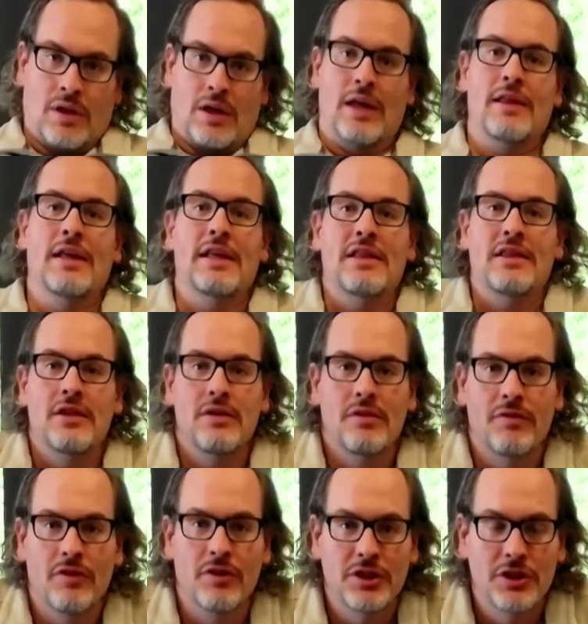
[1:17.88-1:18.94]
I think
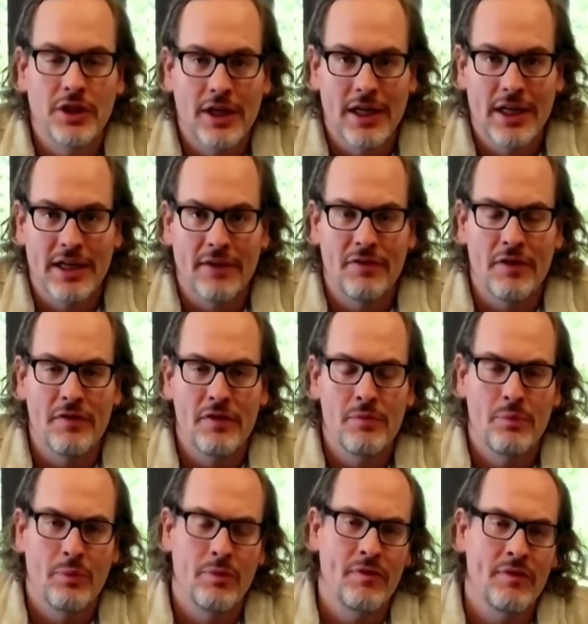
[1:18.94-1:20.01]
first you got to, if
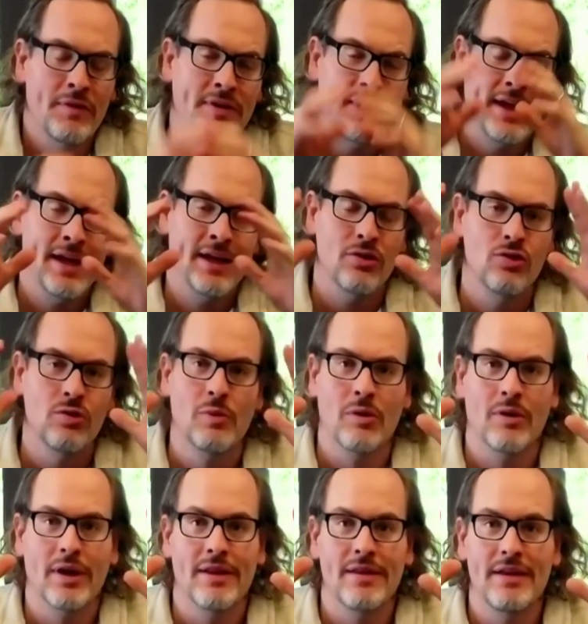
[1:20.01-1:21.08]
we take Uber
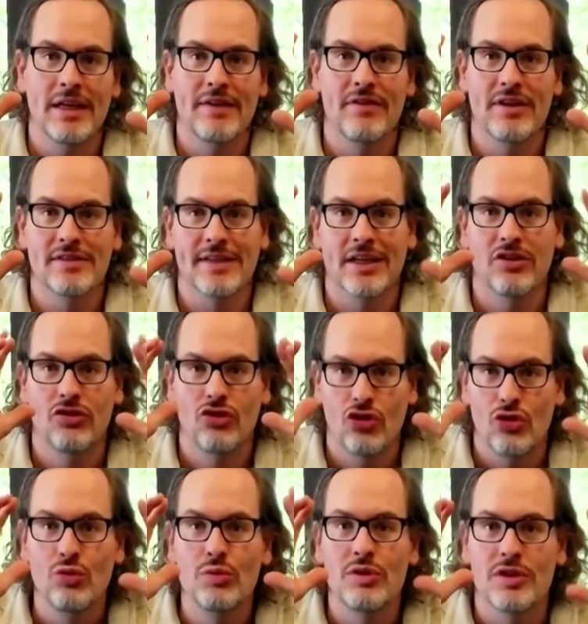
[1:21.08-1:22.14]
and think of it as like
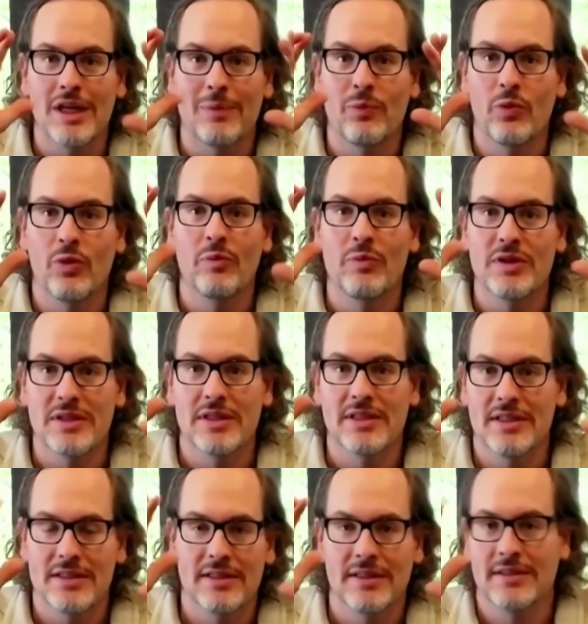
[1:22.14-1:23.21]
two separate
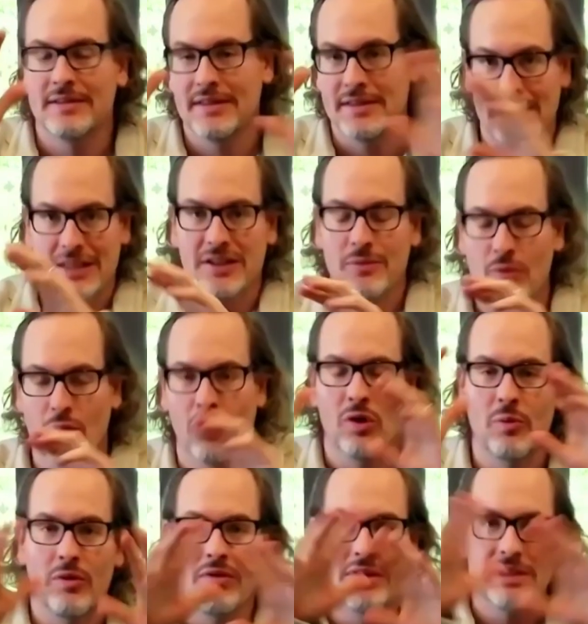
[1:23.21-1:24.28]
businesses, it's actually more,
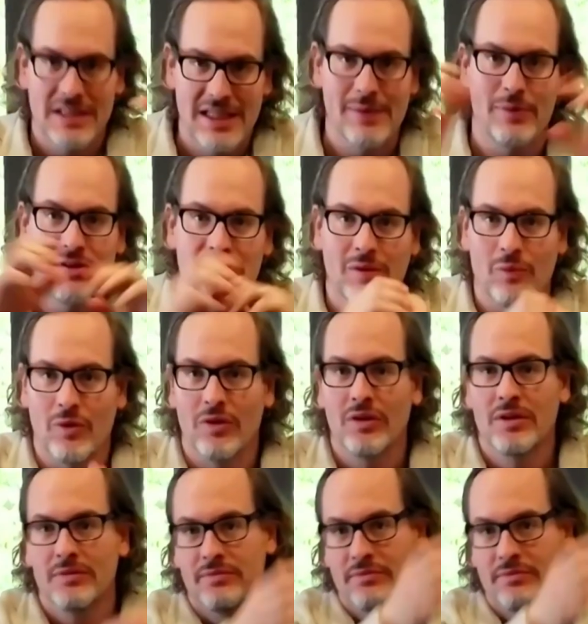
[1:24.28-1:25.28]
but let's keep it simple.